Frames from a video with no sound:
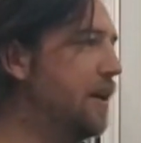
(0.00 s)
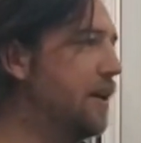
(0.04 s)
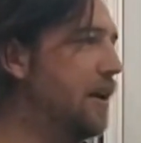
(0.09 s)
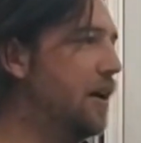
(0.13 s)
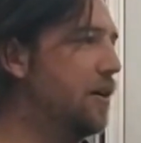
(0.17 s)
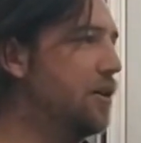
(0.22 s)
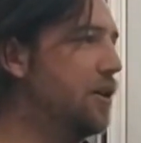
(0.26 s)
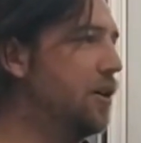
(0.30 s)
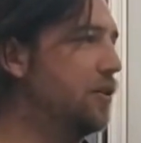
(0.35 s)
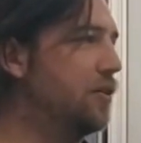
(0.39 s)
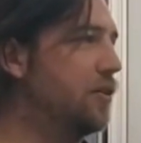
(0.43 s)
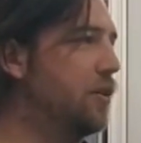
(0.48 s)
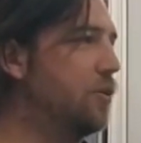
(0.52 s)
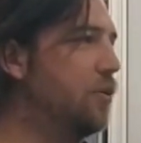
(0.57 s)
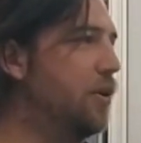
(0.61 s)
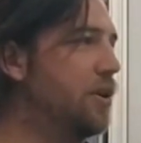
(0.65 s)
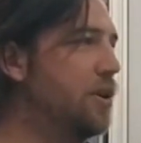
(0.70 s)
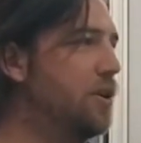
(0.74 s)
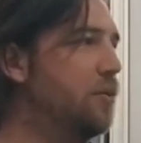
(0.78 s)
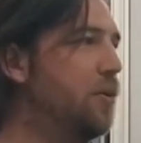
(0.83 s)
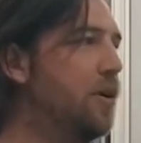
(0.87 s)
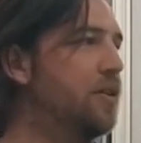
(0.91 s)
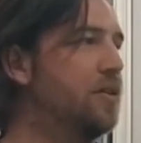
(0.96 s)
Now you can do
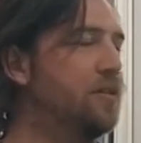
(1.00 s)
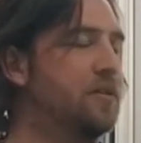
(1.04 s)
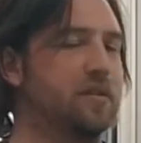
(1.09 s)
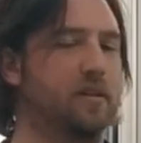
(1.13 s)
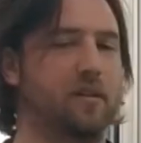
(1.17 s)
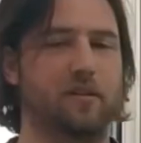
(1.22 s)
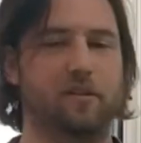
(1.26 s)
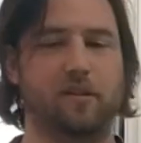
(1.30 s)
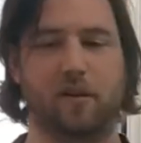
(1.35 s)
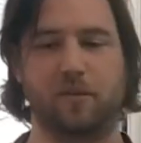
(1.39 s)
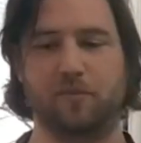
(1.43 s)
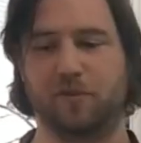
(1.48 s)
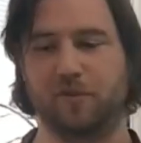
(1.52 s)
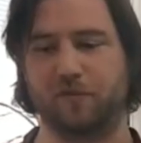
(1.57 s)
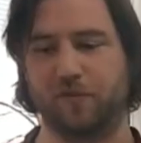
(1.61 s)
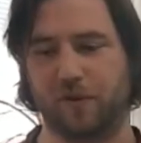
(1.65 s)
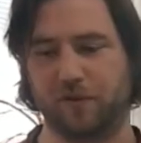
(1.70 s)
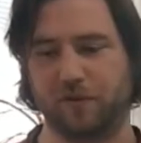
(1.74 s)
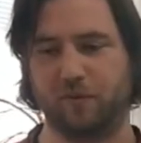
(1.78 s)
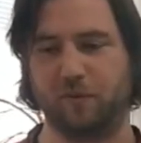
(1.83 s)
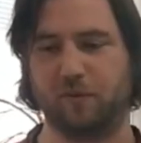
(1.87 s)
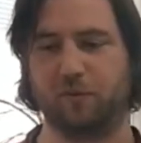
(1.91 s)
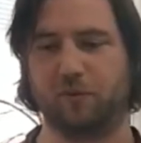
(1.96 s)
what you want in terms of,
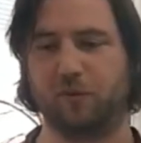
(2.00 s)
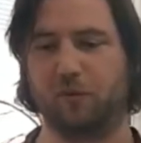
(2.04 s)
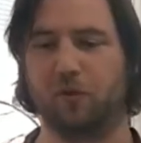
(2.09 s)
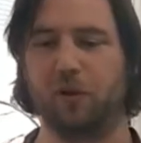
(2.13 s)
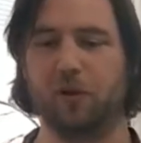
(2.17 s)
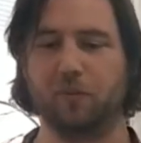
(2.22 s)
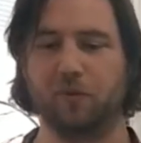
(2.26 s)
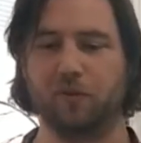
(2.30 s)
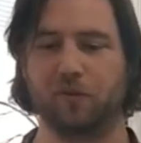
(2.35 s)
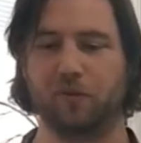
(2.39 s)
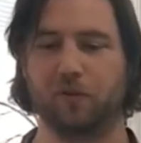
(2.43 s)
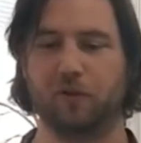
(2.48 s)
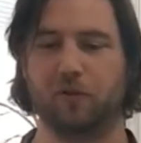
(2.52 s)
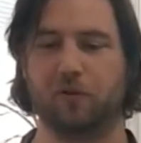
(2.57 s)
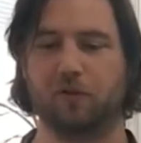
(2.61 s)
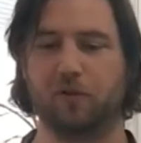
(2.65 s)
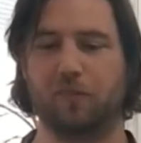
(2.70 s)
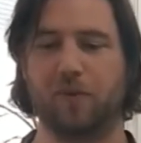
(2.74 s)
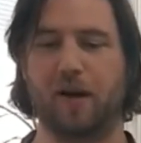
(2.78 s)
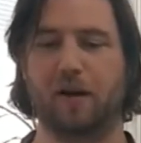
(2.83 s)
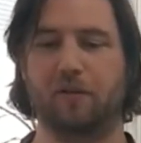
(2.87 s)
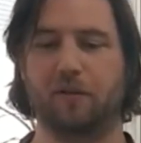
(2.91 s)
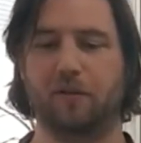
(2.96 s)
as we were talking before,
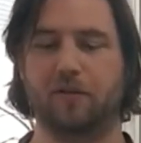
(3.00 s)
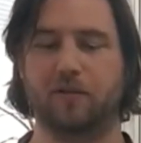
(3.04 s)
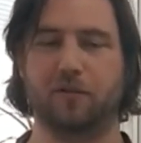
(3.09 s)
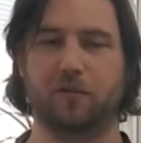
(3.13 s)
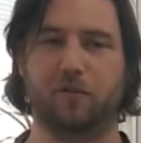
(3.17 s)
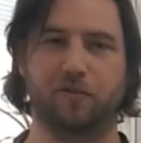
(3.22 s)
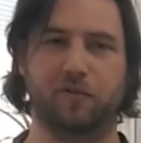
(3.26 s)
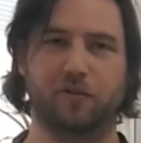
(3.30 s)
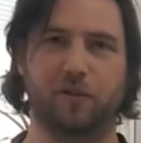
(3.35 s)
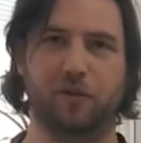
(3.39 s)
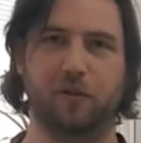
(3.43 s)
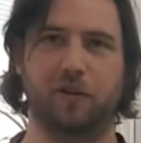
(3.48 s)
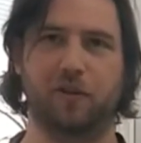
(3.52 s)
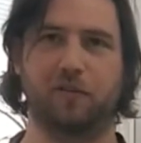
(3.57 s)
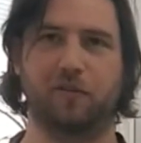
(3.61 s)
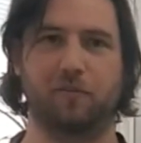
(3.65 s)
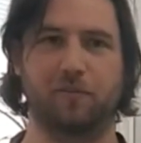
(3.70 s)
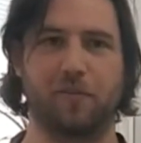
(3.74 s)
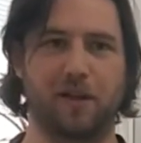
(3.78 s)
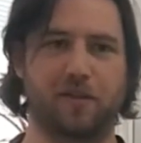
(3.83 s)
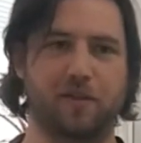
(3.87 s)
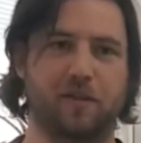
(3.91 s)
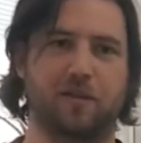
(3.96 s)
about the sort of two
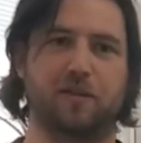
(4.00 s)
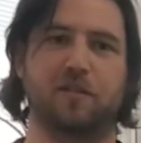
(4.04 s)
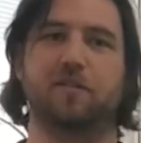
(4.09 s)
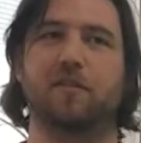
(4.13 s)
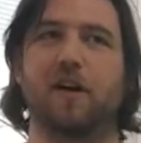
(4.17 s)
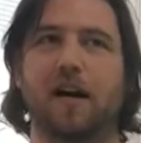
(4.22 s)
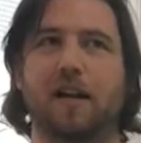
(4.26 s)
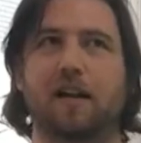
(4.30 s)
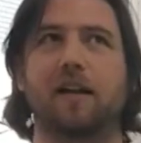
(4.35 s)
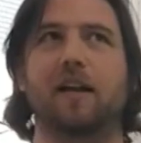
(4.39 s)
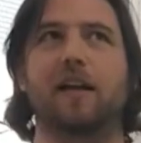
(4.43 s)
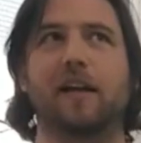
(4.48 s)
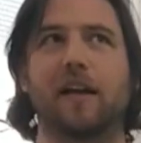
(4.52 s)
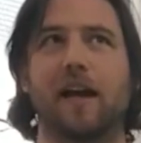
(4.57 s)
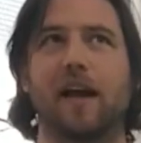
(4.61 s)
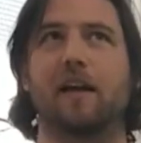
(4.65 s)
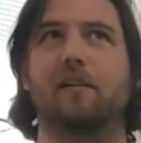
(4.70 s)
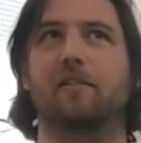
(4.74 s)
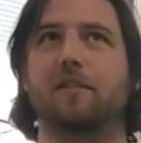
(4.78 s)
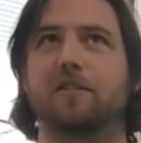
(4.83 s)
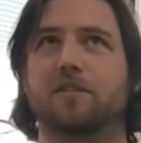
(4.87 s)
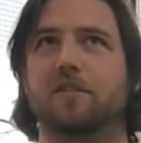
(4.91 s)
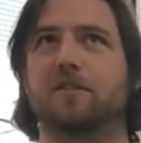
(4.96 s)
different methods of handling
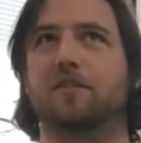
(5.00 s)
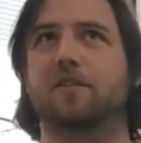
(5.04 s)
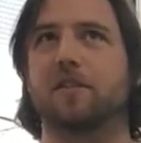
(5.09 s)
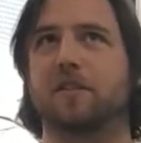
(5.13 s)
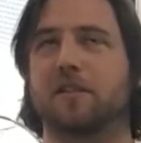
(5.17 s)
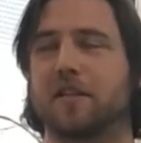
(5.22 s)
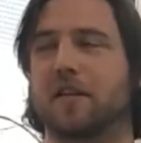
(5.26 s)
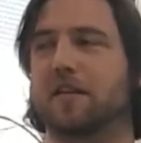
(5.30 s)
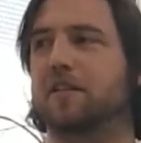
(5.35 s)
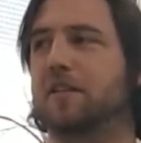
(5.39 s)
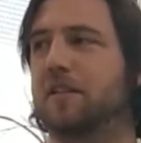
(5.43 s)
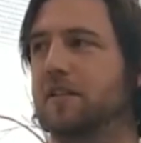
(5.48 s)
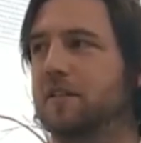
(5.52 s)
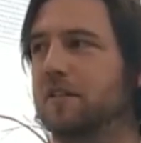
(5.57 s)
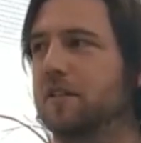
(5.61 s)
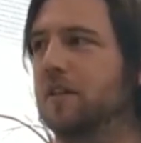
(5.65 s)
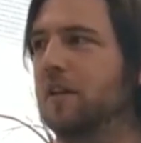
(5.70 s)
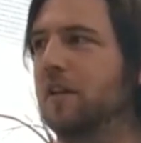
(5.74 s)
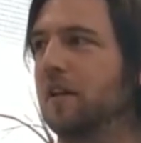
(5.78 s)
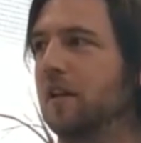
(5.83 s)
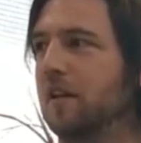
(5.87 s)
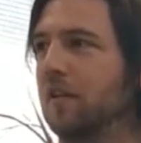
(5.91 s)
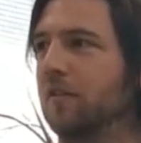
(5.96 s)
errors and successes
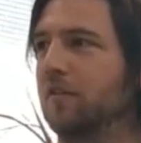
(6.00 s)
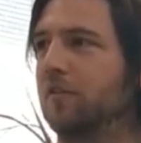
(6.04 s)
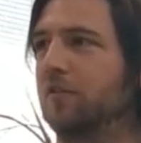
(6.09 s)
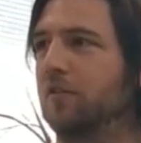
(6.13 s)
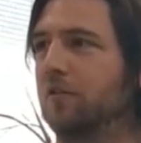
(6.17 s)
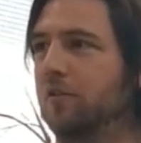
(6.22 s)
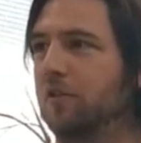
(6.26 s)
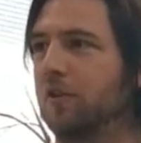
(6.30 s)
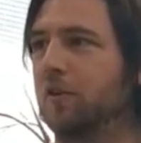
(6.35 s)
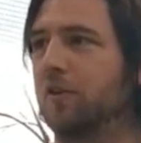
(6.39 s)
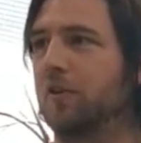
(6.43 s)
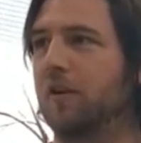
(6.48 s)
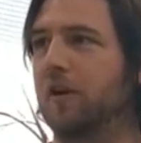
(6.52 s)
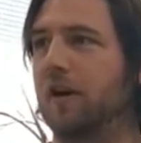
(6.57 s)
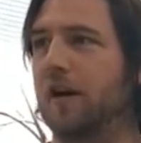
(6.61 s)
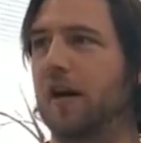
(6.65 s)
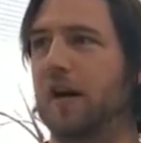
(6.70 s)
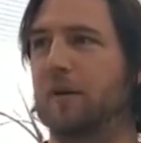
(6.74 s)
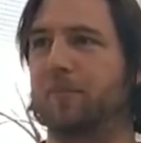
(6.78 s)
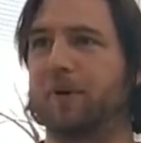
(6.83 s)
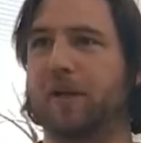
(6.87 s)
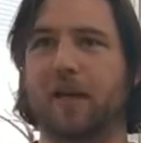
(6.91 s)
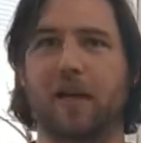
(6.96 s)
through your
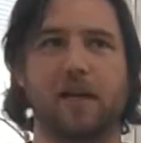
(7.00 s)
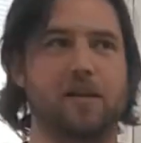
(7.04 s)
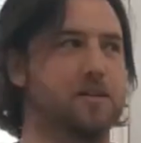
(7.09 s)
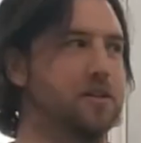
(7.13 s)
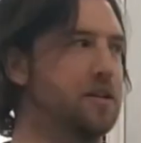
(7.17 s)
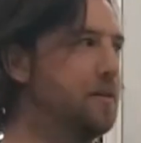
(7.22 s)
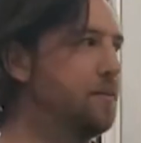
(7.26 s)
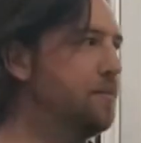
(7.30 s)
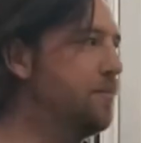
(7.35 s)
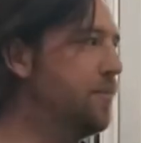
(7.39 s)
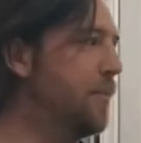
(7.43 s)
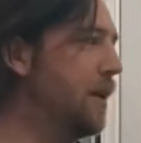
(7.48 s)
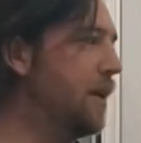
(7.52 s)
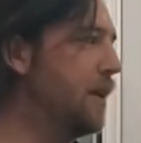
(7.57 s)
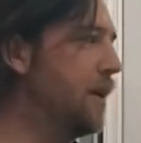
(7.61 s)
application.